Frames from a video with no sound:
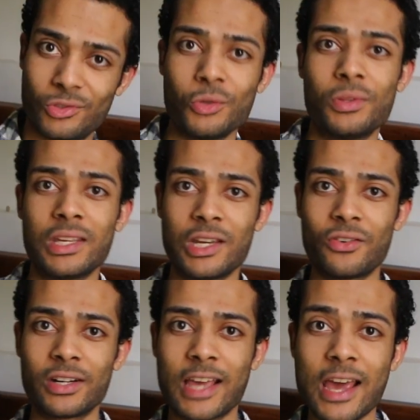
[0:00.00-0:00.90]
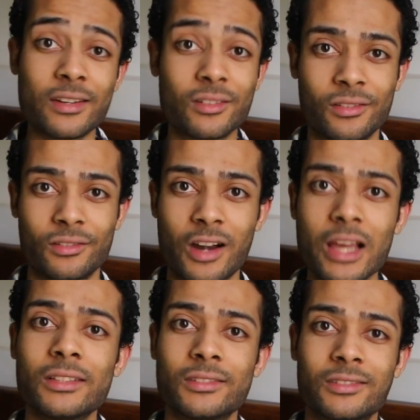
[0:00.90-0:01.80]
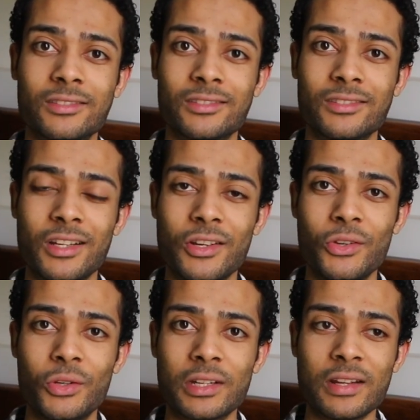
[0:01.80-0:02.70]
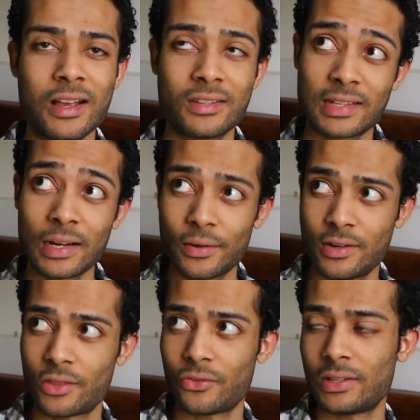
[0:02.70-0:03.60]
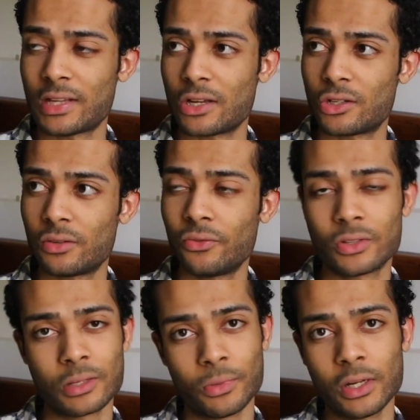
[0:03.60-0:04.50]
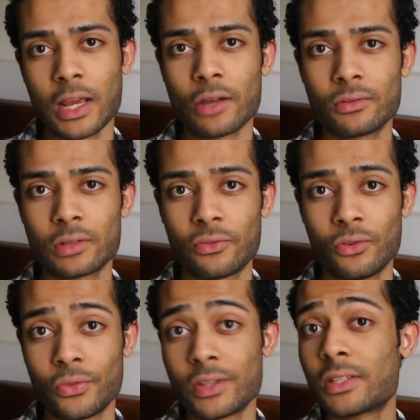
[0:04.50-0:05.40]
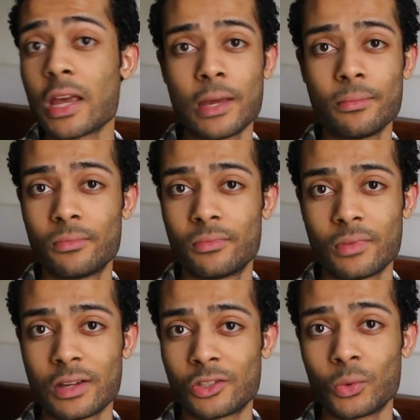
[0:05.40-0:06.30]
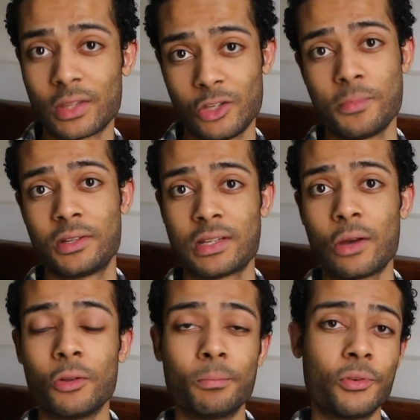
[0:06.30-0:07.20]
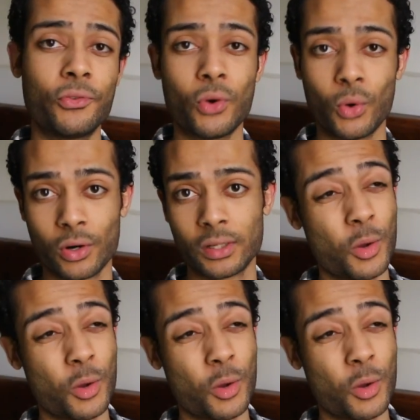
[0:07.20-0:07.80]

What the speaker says: do the year again, right? You can set out another intention for somebody else, if not the same as the one that you missed out on before.